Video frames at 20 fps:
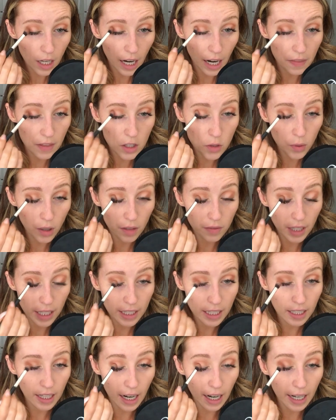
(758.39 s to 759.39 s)
And the
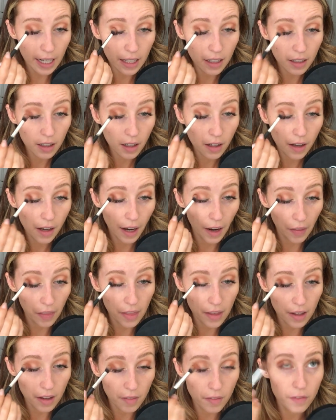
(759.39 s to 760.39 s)
12.99
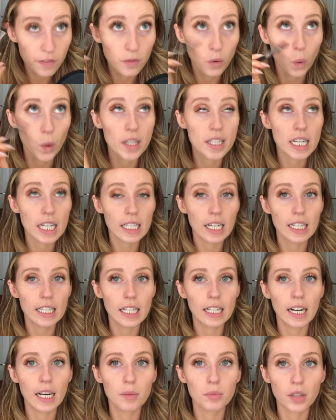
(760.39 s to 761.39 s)
and the
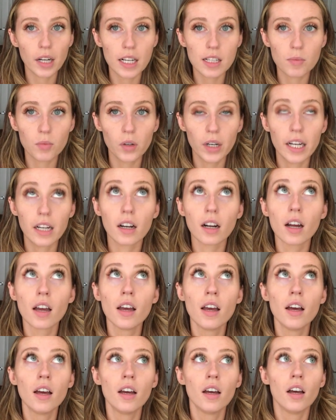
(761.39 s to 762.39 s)
14.99 price point,
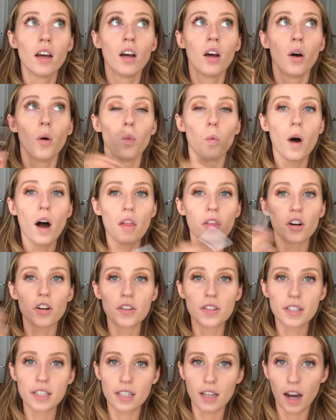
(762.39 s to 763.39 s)
while
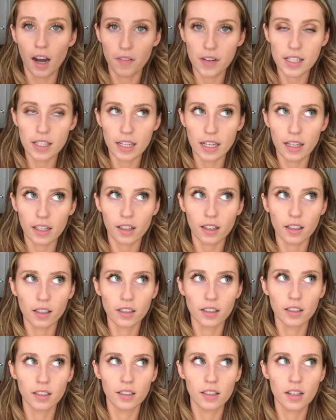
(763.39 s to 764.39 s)
they're obviously
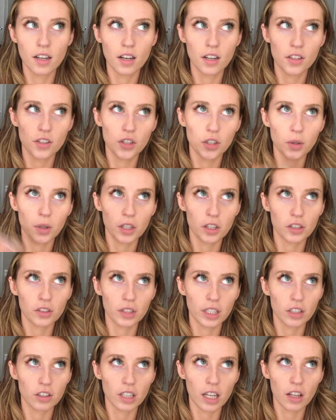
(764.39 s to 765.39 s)
$200,
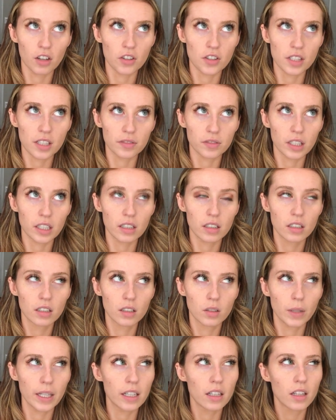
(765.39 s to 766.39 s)
$300 different.
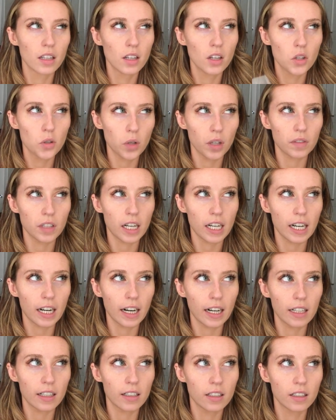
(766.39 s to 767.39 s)
Wait,
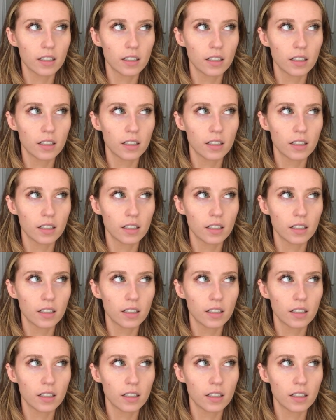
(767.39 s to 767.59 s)
$12.99.